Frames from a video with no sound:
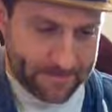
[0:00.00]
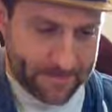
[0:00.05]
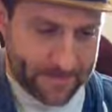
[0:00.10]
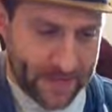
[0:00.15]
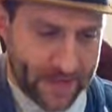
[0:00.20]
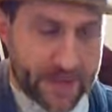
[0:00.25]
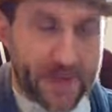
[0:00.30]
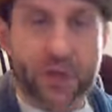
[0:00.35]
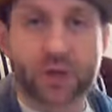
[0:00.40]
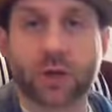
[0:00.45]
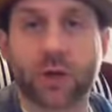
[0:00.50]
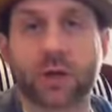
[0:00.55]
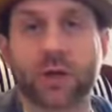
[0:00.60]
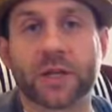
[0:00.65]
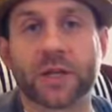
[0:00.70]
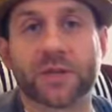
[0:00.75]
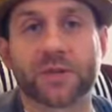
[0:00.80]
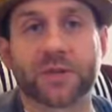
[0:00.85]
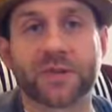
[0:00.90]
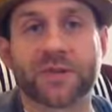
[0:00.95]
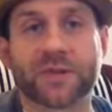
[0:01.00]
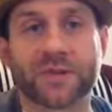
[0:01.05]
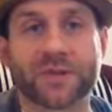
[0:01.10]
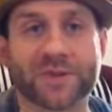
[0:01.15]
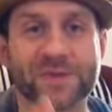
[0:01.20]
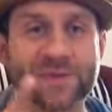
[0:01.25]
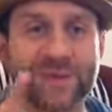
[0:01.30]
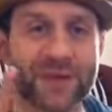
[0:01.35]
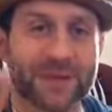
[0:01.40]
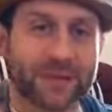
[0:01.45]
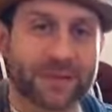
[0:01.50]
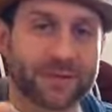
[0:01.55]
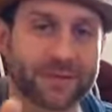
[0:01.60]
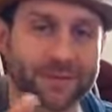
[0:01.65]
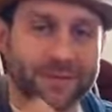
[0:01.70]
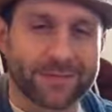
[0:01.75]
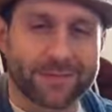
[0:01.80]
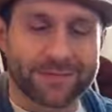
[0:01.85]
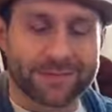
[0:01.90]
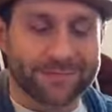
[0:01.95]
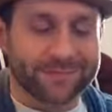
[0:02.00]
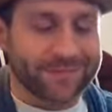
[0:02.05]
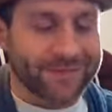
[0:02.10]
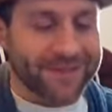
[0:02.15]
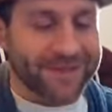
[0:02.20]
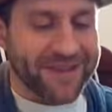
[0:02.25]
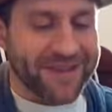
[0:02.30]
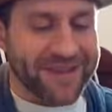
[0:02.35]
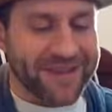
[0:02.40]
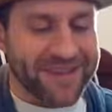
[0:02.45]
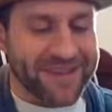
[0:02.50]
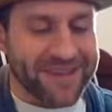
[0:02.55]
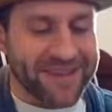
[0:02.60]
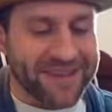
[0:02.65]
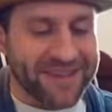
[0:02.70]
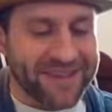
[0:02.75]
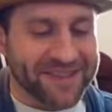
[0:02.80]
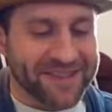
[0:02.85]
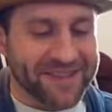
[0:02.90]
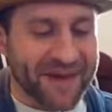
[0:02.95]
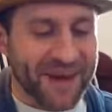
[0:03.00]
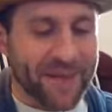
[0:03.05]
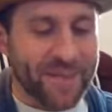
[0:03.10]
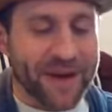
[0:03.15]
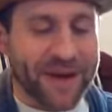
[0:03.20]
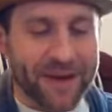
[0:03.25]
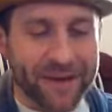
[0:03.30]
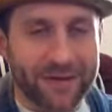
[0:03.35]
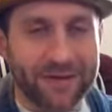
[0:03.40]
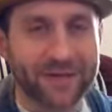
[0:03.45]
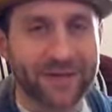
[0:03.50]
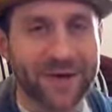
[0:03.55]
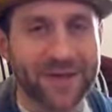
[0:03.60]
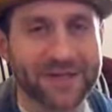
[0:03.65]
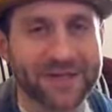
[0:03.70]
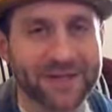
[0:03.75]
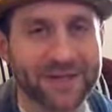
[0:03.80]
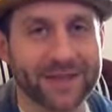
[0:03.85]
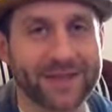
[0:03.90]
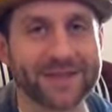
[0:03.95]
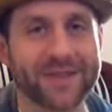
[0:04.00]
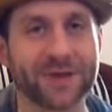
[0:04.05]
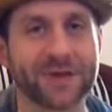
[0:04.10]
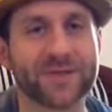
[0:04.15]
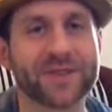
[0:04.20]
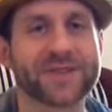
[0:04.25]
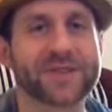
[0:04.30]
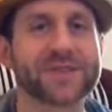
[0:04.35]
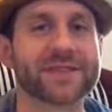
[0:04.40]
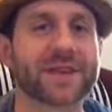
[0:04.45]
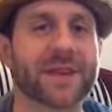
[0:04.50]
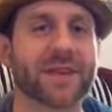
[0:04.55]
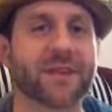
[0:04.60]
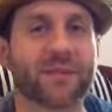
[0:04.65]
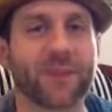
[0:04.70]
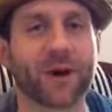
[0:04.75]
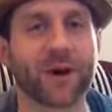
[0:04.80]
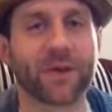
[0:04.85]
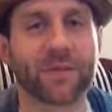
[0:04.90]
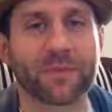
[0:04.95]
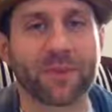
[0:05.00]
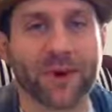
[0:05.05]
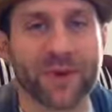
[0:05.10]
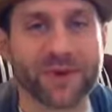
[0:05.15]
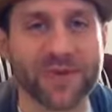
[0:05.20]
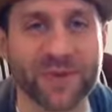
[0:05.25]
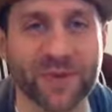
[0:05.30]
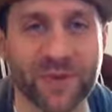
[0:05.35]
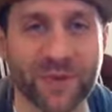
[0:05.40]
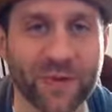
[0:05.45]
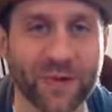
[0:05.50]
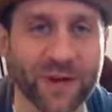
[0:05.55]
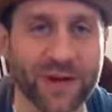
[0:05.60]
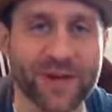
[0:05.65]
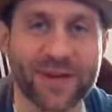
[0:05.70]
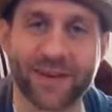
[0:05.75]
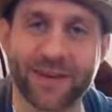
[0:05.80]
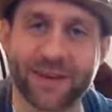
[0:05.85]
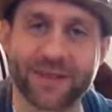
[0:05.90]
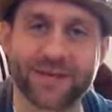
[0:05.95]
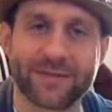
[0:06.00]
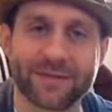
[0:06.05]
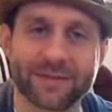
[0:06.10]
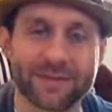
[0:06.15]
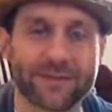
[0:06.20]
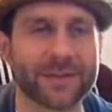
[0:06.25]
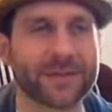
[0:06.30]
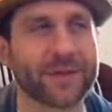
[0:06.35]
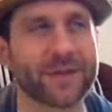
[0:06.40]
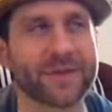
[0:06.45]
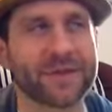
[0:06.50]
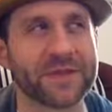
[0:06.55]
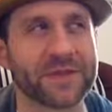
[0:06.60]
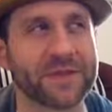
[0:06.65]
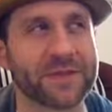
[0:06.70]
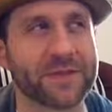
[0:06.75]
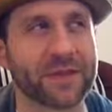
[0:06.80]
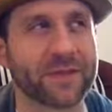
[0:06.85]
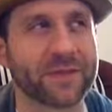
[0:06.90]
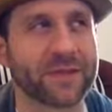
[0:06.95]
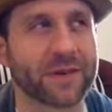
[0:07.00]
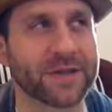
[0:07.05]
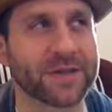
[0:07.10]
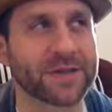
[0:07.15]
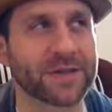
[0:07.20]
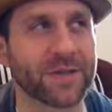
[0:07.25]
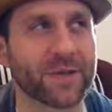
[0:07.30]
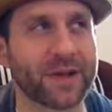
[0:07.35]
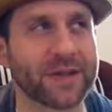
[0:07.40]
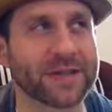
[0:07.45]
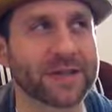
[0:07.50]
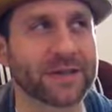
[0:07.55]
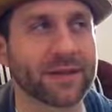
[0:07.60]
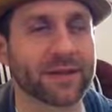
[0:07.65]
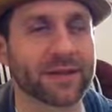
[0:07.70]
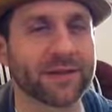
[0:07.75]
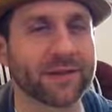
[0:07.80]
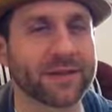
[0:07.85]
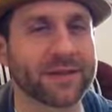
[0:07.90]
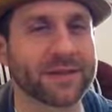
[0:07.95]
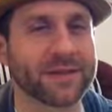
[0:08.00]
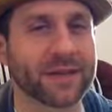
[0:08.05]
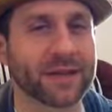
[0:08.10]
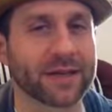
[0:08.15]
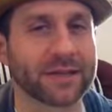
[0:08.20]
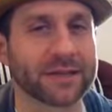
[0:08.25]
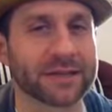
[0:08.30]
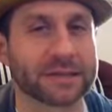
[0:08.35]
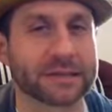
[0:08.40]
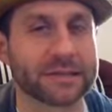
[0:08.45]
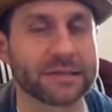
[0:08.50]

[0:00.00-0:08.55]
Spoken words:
The journal entry for this week is about paraphrasing. So this is kind of part and parcel, again, I've just used that phrase twice in like 30 seconds,